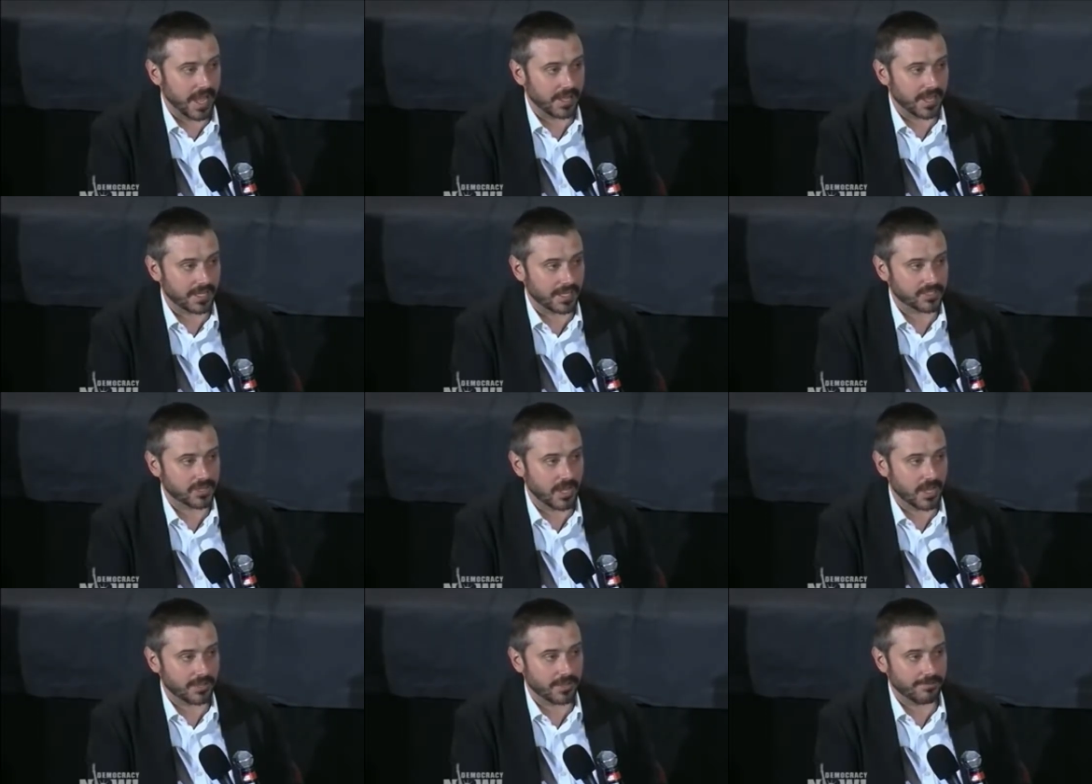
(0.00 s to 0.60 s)
I, I,
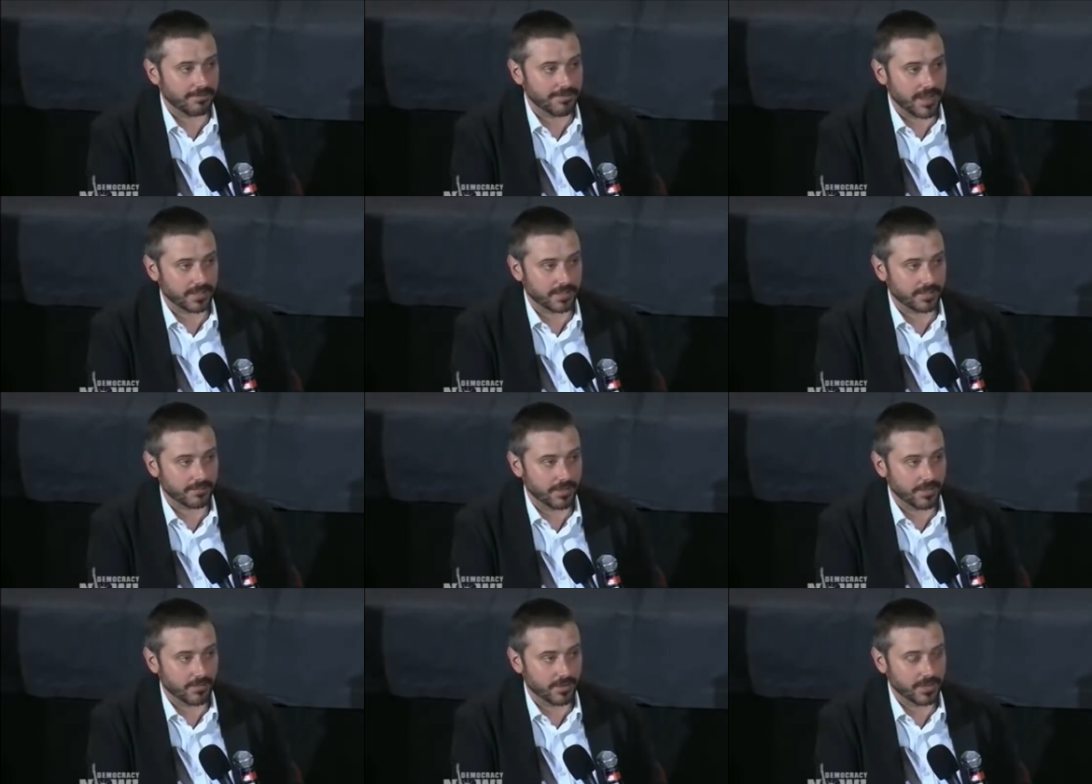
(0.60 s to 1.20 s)
saw the
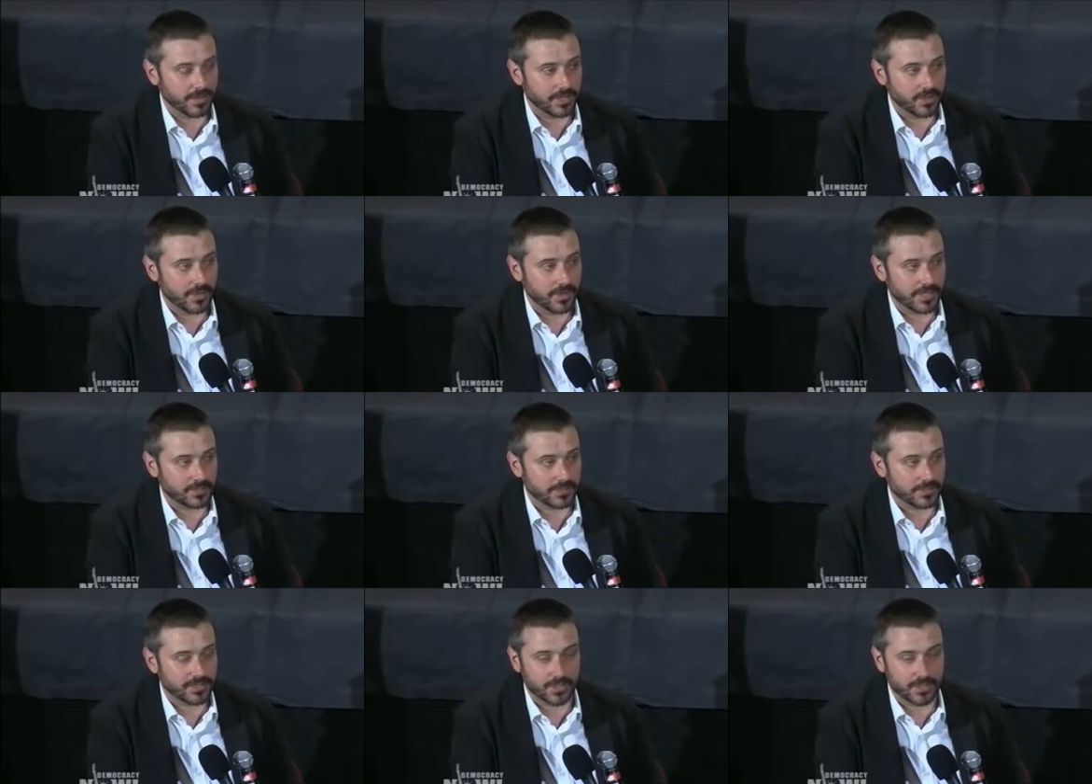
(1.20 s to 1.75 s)
effect of them when the U.S.